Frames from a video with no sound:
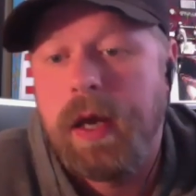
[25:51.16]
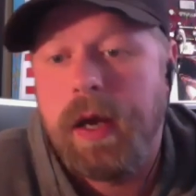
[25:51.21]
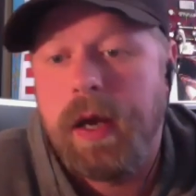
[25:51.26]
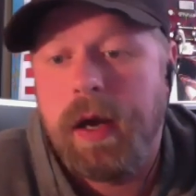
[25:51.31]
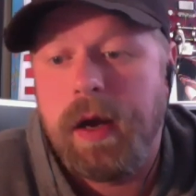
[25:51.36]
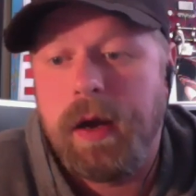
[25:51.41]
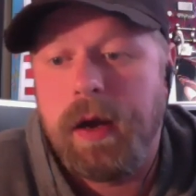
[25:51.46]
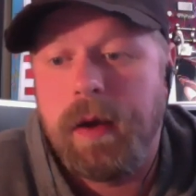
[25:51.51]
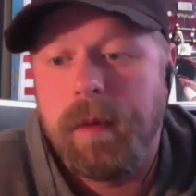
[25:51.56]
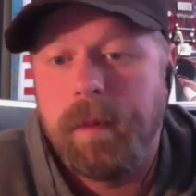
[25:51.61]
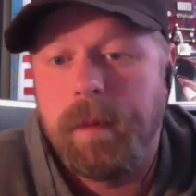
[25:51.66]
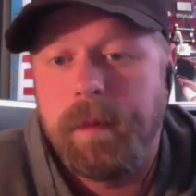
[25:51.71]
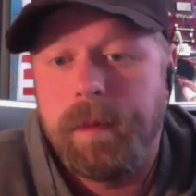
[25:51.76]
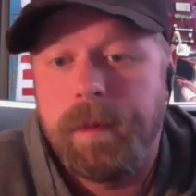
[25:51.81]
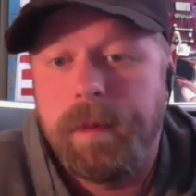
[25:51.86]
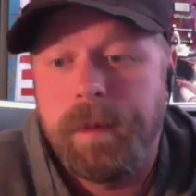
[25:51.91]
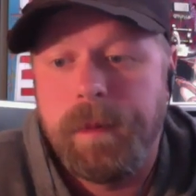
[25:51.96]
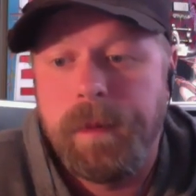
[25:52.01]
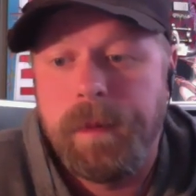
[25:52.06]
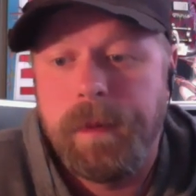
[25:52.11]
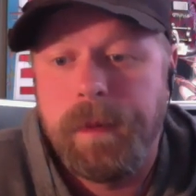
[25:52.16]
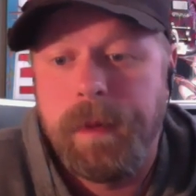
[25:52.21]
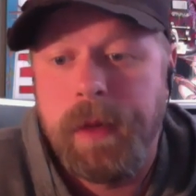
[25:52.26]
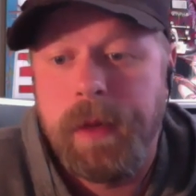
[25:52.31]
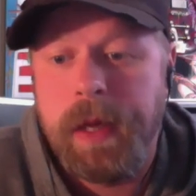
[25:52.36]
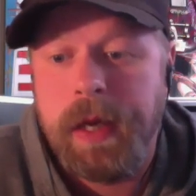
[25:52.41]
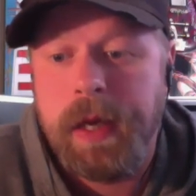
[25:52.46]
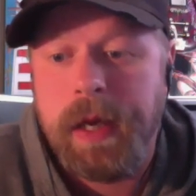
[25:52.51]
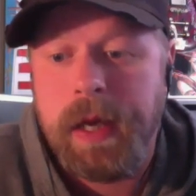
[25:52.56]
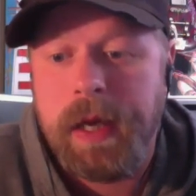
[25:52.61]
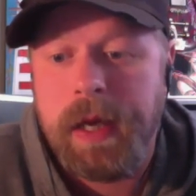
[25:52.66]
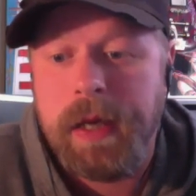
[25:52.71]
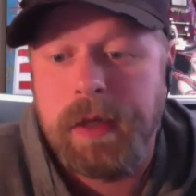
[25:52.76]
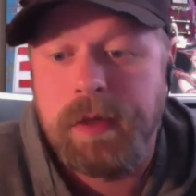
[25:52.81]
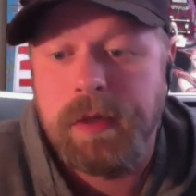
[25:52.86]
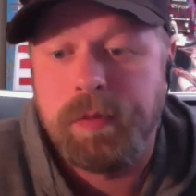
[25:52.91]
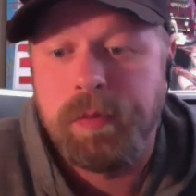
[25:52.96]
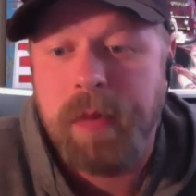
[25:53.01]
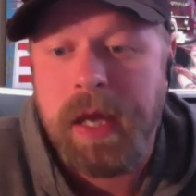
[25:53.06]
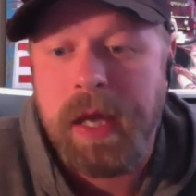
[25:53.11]
Um, it
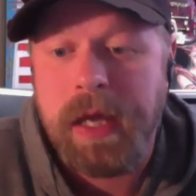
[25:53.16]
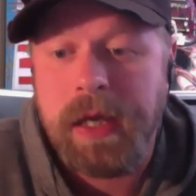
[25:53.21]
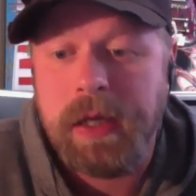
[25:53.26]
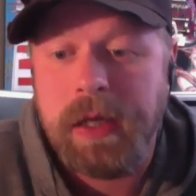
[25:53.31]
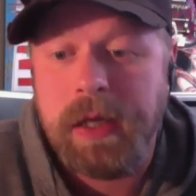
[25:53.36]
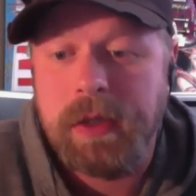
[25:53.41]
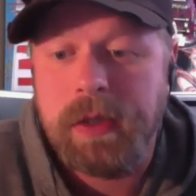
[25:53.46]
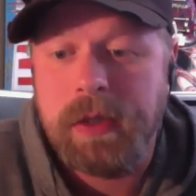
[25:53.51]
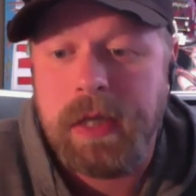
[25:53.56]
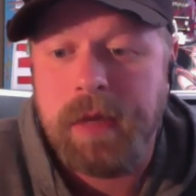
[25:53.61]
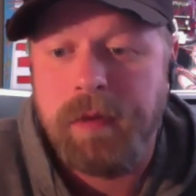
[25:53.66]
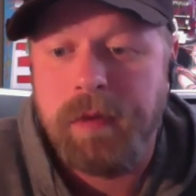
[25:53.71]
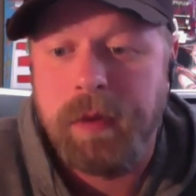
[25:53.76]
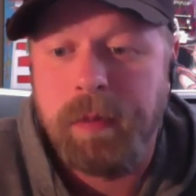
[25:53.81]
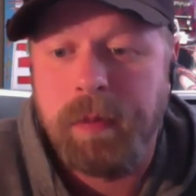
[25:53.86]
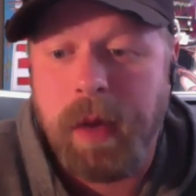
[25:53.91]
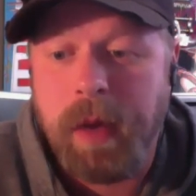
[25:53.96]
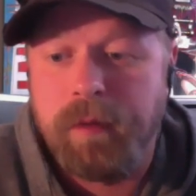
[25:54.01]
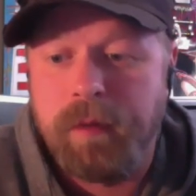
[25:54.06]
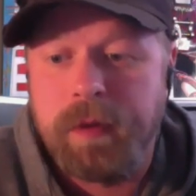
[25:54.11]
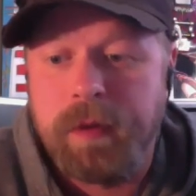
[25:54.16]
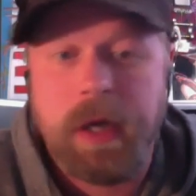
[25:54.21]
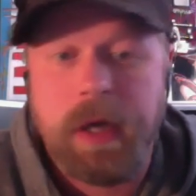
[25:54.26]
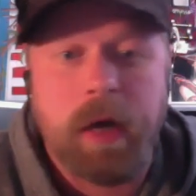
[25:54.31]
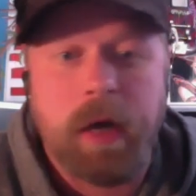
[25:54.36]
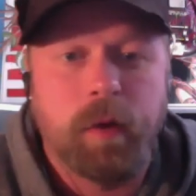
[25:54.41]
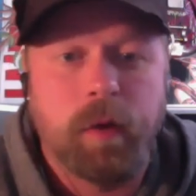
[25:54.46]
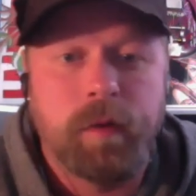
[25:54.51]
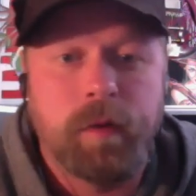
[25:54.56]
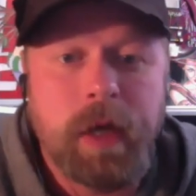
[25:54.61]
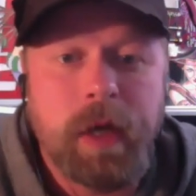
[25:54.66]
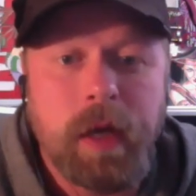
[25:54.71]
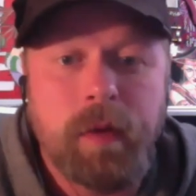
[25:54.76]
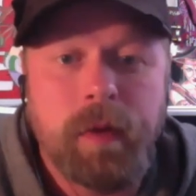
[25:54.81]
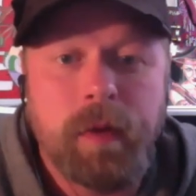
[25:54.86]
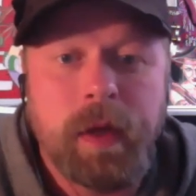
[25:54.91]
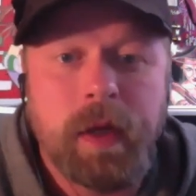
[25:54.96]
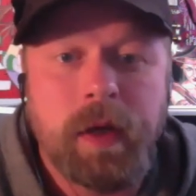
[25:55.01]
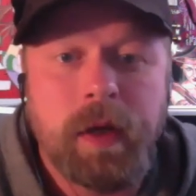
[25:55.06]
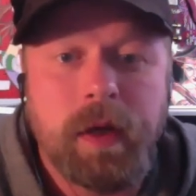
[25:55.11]
has made even my photography, I
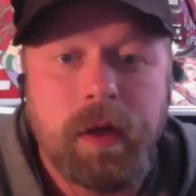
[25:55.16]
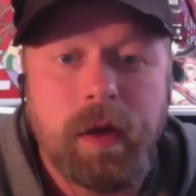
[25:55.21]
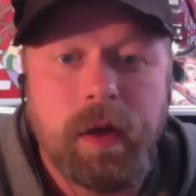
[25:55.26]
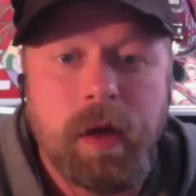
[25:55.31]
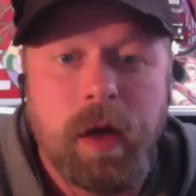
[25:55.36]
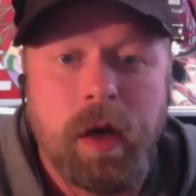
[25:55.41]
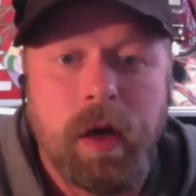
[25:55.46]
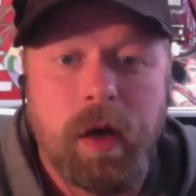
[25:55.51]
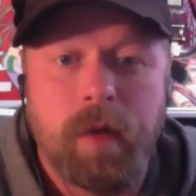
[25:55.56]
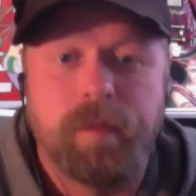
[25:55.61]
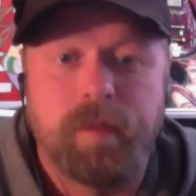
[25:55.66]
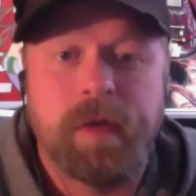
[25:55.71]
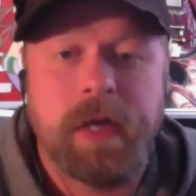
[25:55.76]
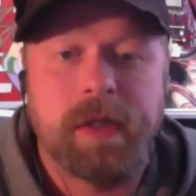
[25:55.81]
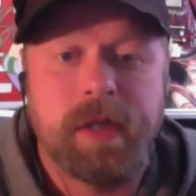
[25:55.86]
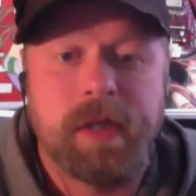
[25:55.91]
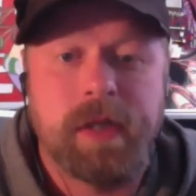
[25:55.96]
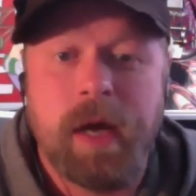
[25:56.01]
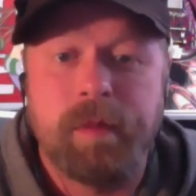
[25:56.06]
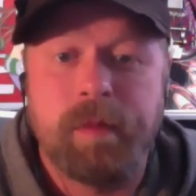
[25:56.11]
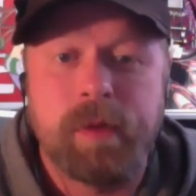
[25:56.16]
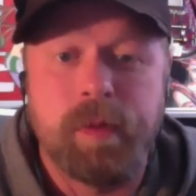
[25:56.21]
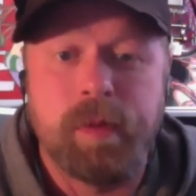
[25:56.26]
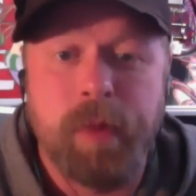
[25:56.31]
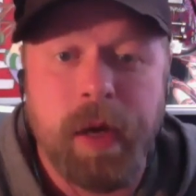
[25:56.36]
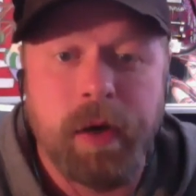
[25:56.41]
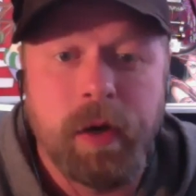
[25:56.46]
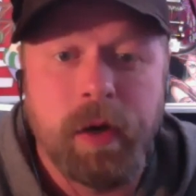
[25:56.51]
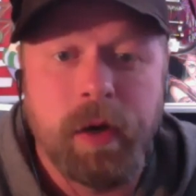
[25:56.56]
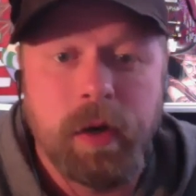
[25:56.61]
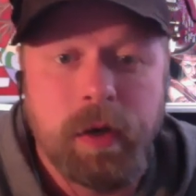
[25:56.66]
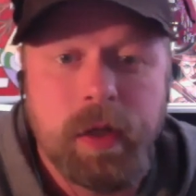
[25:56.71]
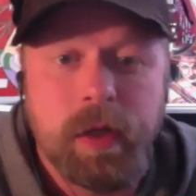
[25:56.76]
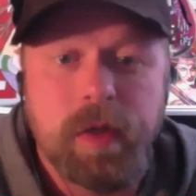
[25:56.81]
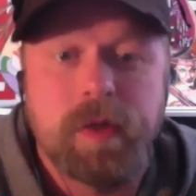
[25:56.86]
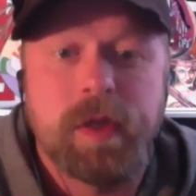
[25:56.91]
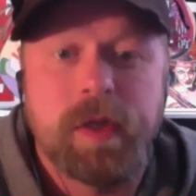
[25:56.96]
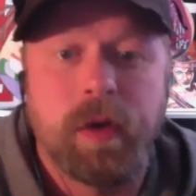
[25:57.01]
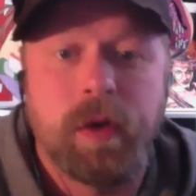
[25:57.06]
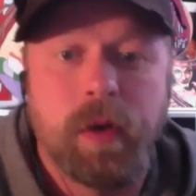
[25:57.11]
think, 10 times better,
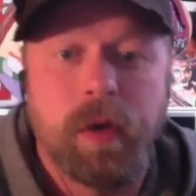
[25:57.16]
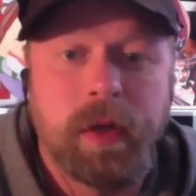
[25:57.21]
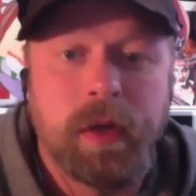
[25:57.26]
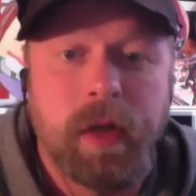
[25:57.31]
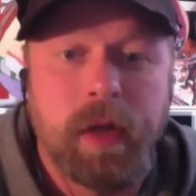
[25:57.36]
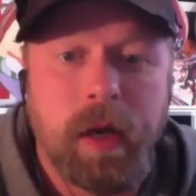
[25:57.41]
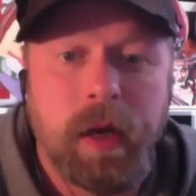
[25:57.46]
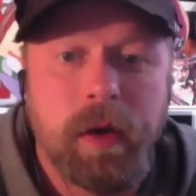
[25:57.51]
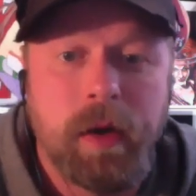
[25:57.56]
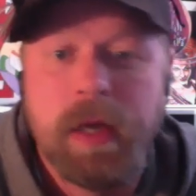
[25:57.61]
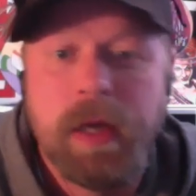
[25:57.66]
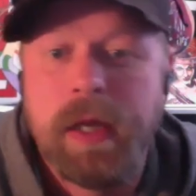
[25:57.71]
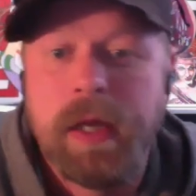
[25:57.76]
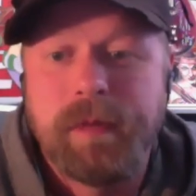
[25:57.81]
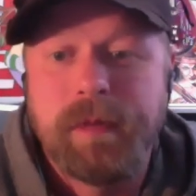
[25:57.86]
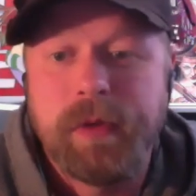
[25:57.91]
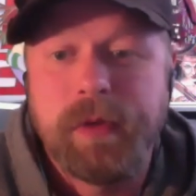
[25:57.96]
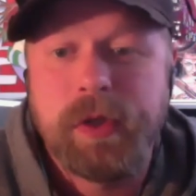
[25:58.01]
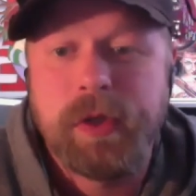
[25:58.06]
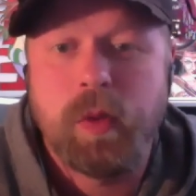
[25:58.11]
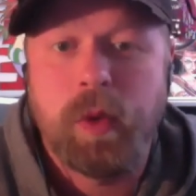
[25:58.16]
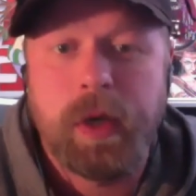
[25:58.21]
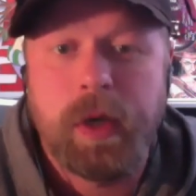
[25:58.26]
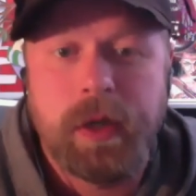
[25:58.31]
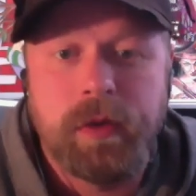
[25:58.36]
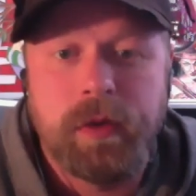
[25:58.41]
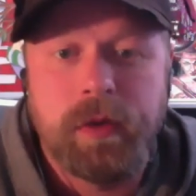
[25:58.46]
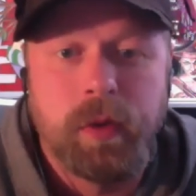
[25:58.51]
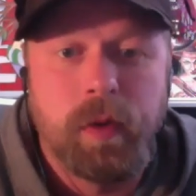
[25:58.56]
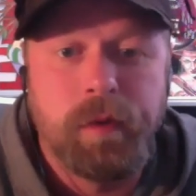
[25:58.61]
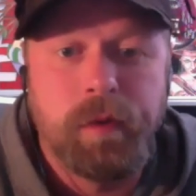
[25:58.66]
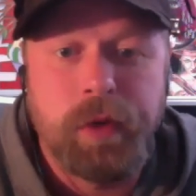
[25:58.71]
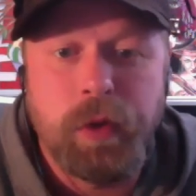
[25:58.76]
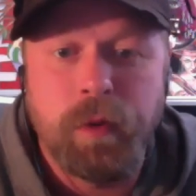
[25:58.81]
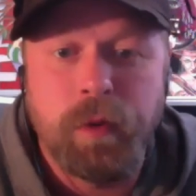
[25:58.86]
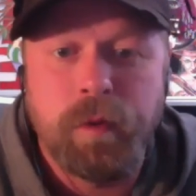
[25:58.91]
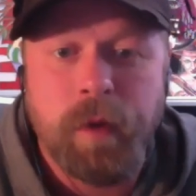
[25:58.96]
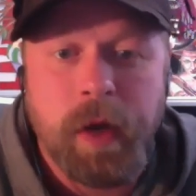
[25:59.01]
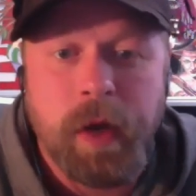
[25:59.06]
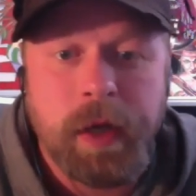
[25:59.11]
considering that squinting through a
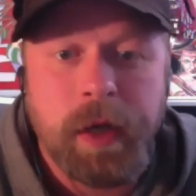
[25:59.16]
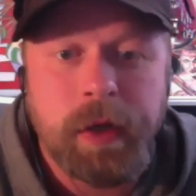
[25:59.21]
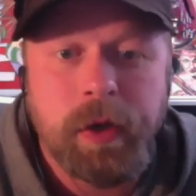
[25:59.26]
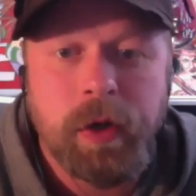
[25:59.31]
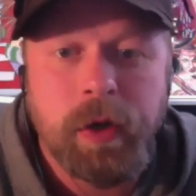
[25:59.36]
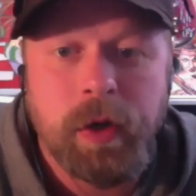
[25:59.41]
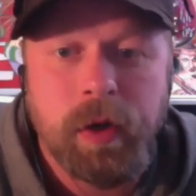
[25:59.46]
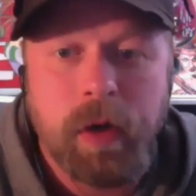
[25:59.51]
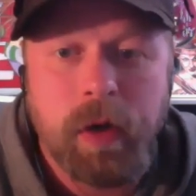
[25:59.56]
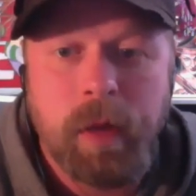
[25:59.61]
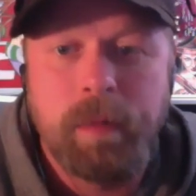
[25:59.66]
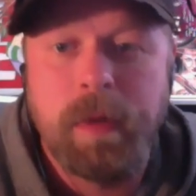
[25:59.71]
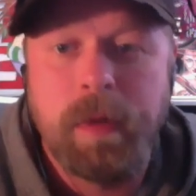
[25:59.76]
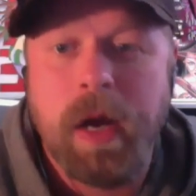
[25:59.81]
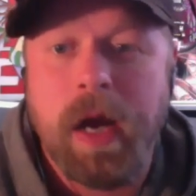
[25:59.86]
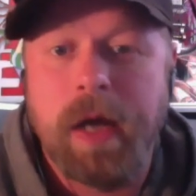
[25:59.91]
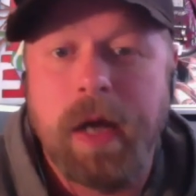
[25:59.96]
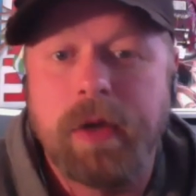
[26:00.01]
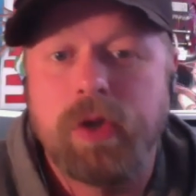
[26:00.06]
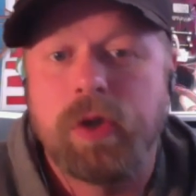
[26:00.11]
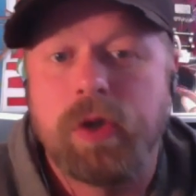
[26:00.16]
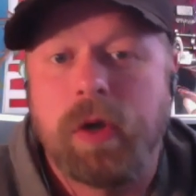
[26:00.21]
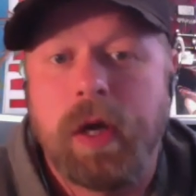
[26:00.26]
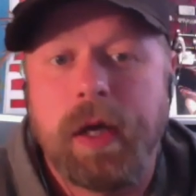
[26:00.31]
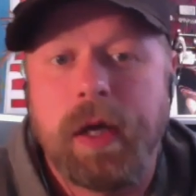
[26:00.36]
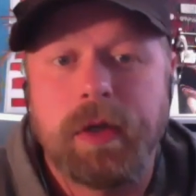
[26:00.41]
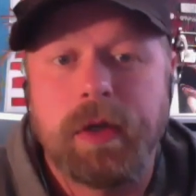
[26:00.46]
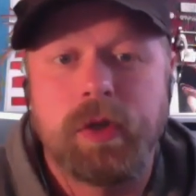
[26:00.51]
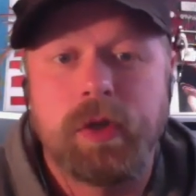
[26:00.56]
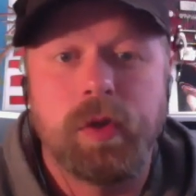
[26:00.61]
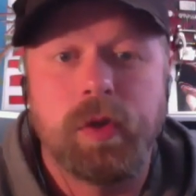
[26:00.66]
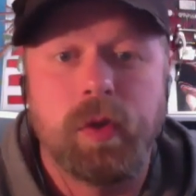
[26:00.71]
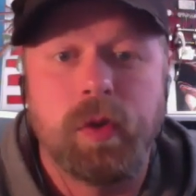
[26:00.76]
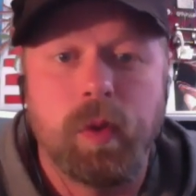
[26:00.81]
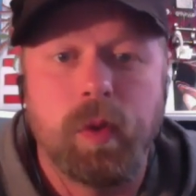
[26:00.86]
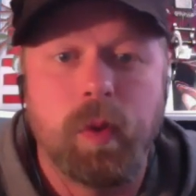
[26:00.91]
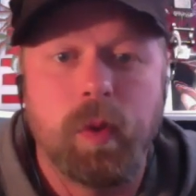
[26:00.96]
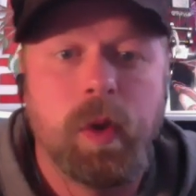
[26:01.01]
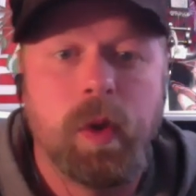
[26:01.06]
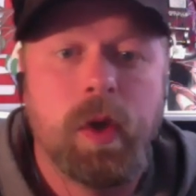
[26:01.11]
viewfinder, I'm not trying to,